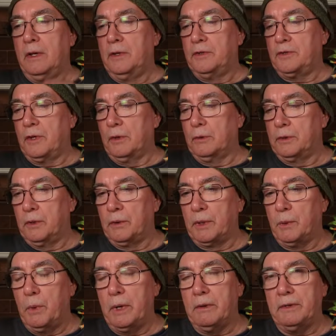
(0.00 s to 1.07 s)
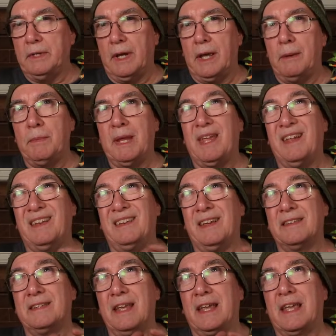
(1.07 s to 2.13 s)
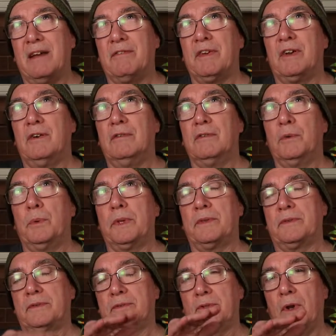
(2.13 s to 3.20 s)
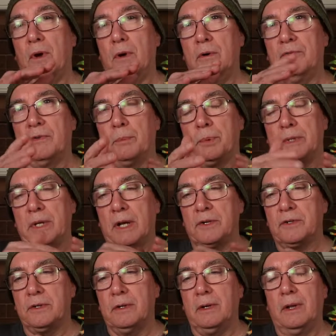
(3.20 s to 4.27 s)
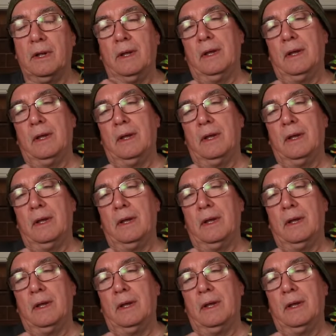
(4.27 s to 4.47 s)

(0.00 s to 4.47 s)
So during the wintertime, it does get covered over with snow for protection.